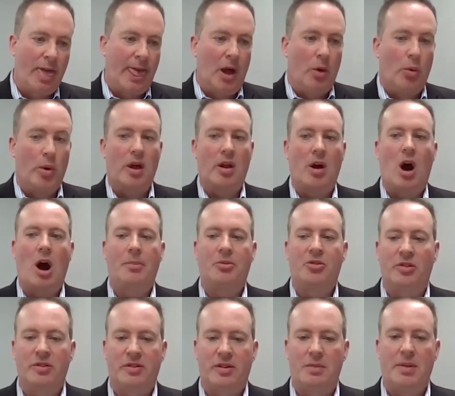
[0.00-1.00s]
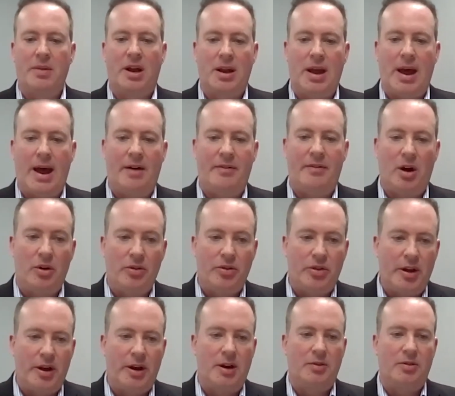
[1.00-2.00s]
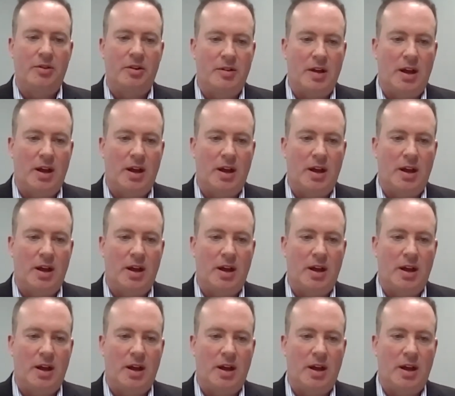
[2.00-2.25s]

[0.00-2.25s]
what are the options they might have out there to